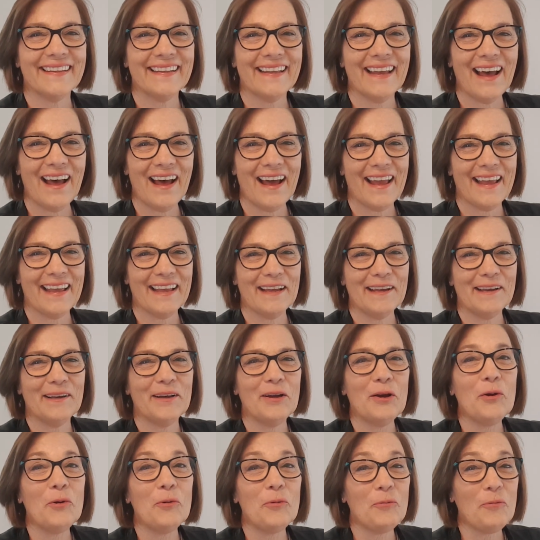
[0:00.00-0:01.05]
Hi,
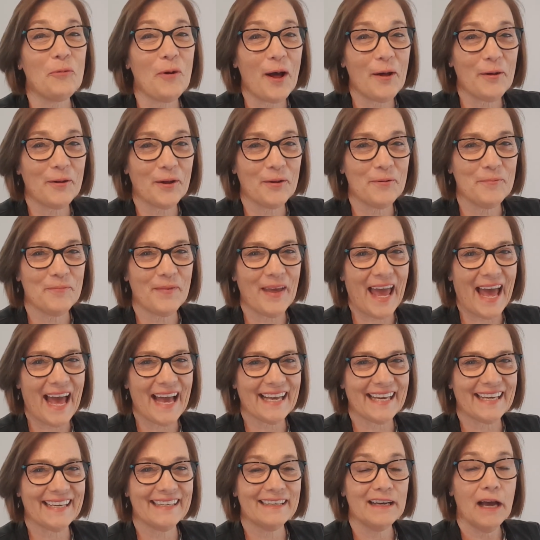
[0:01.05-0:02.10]
welcome
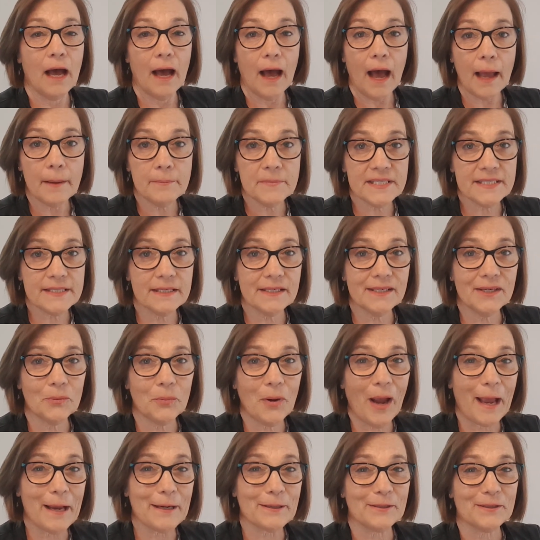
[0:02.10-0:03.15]
back. I'm Cindy
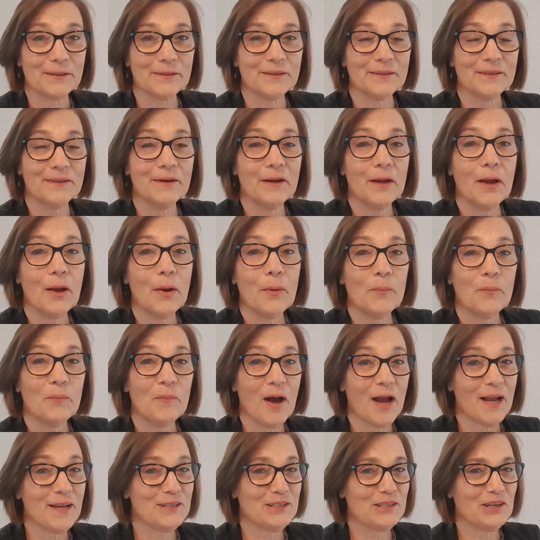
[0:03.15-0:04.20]
Wagner.
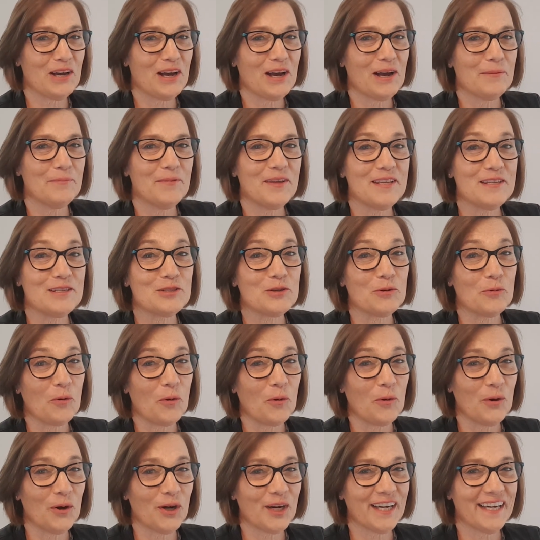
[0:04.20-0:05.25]
My job is to
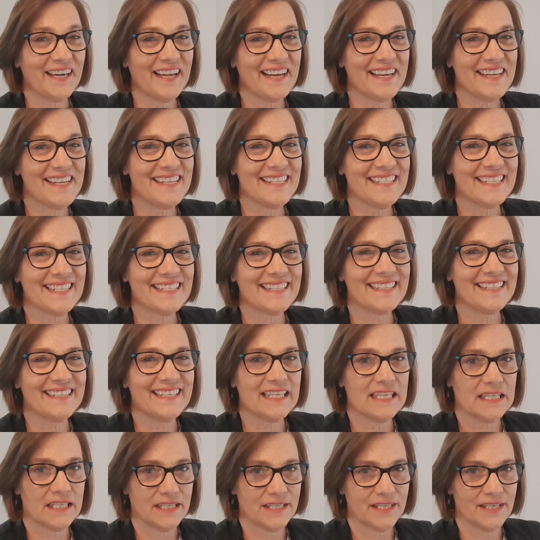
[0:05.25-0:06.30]
organize,
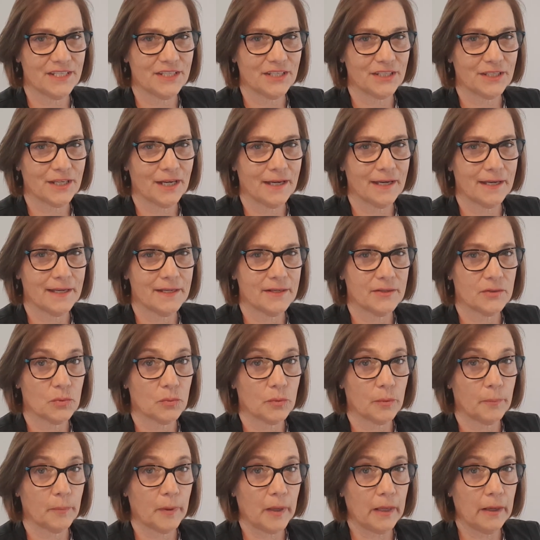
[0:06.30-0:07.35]
digitize,
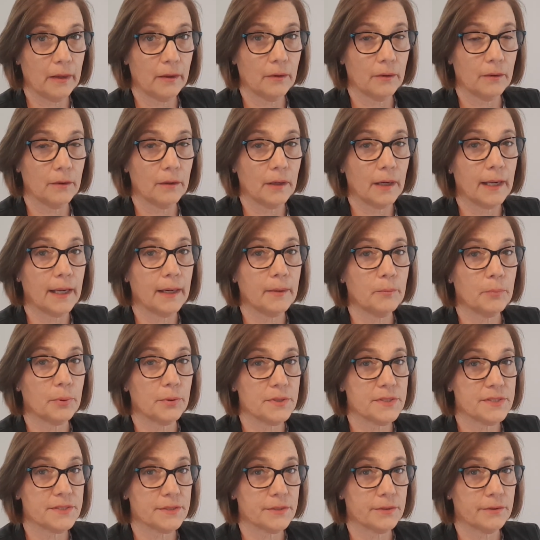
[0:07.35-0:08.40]
repair, and
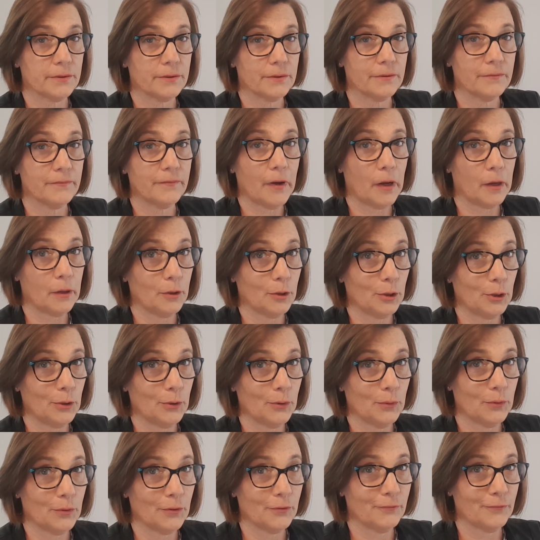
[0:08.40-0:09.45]
preserve
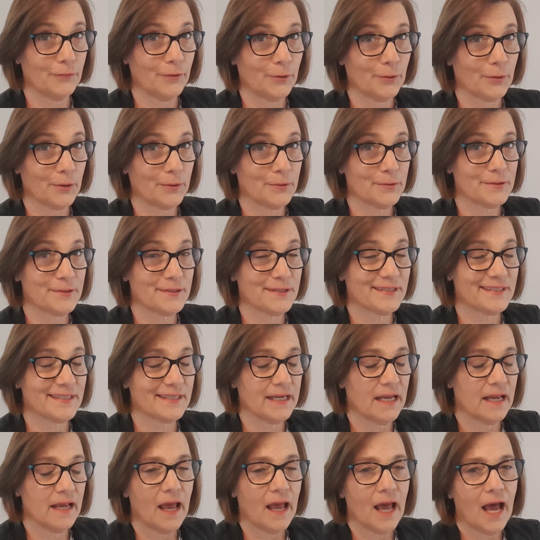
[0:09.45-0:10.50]
your photos.
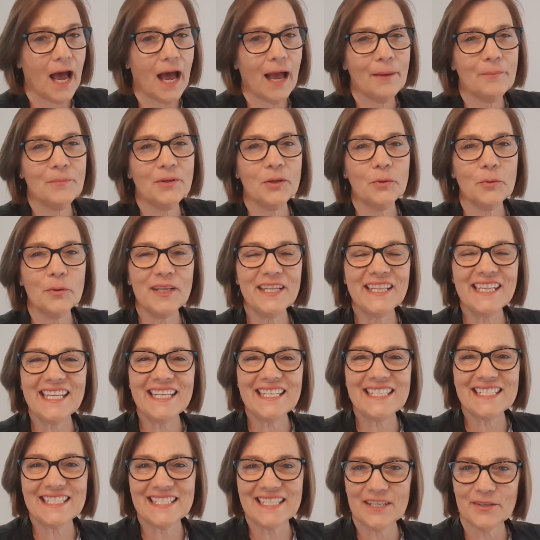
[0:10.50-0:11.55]
I'm doing
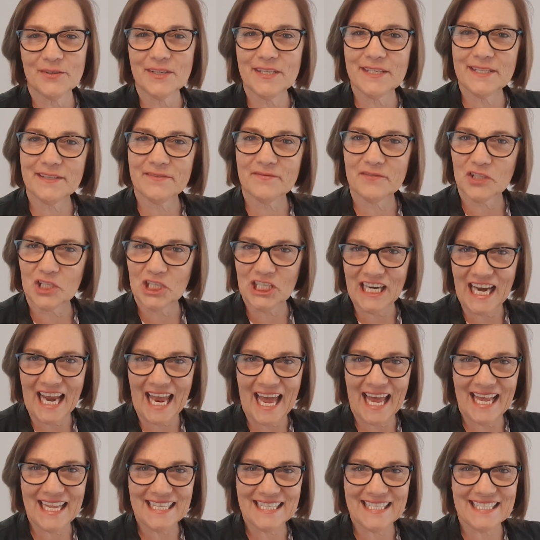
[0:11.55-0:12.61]
these series of
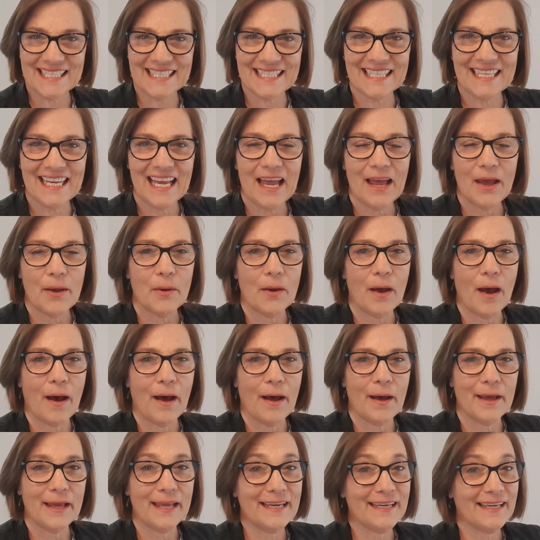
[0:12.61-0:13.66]
chats
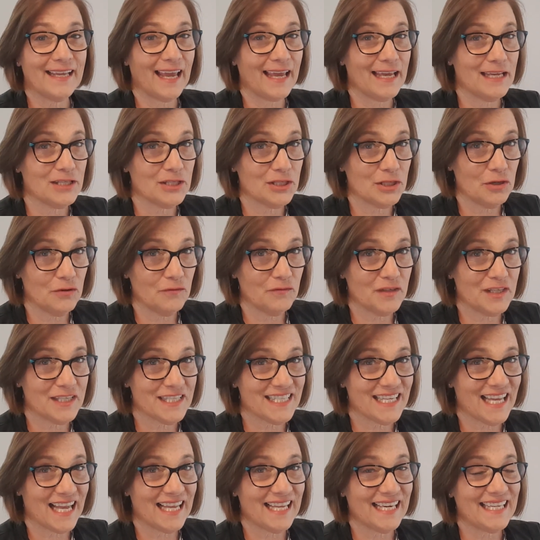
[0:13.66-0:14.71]
in case you've
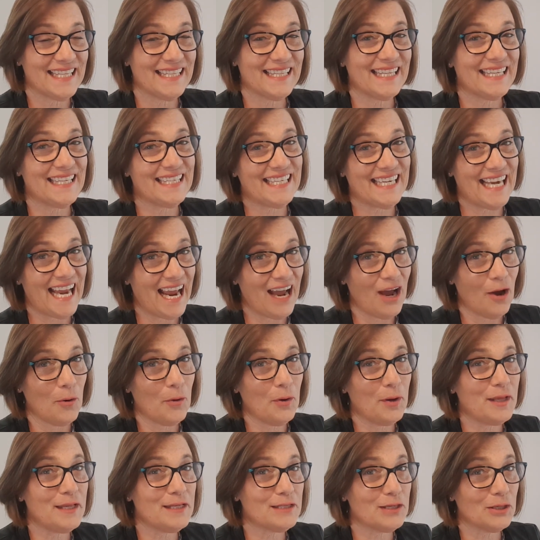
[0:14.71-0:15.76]
decided that now
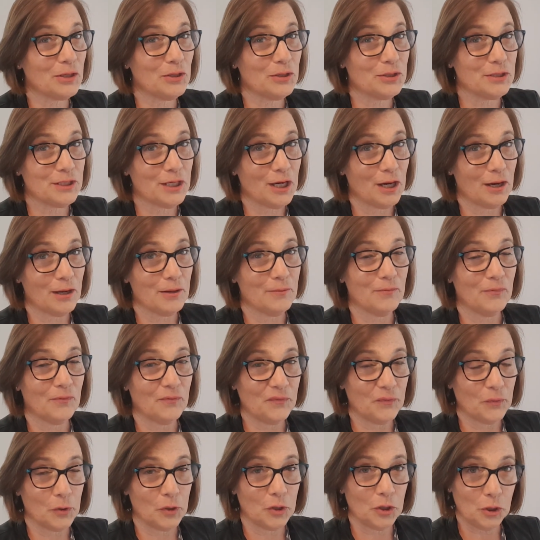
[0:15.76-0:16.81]
is a good time
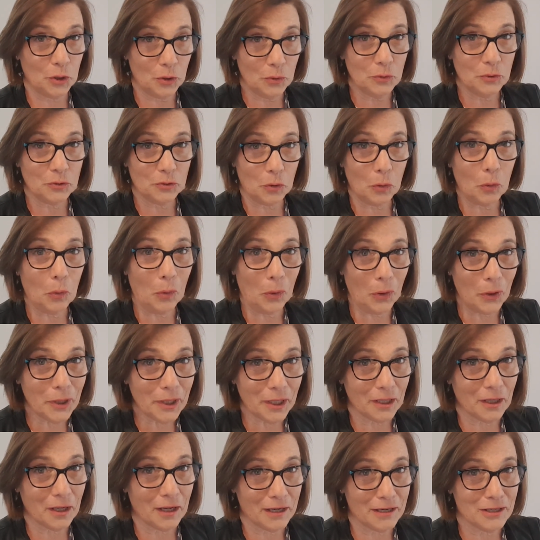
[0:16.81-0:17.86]
for you to
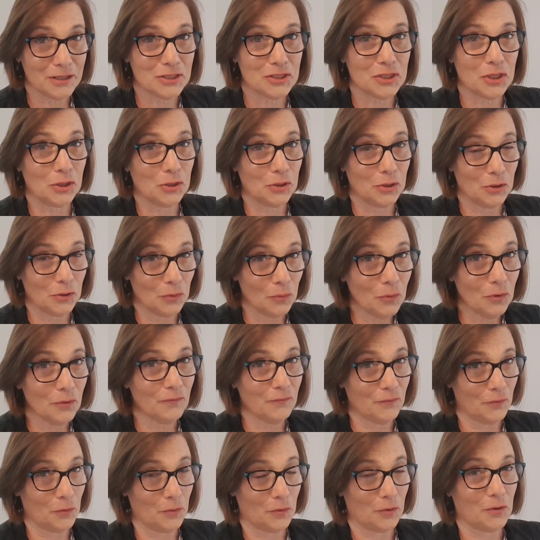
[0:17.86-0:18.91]
organize your
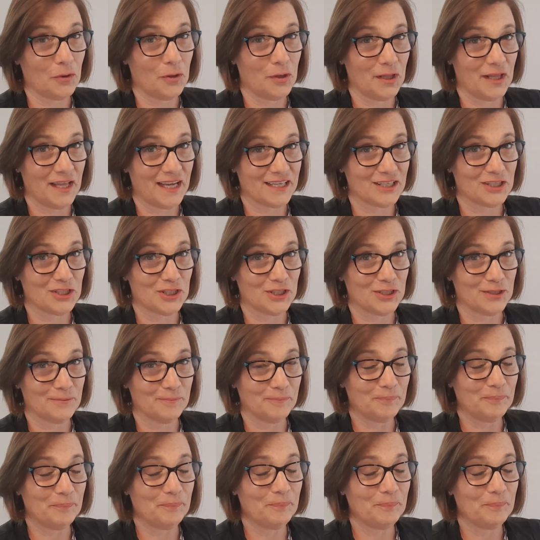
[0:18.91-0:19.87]
photo collection.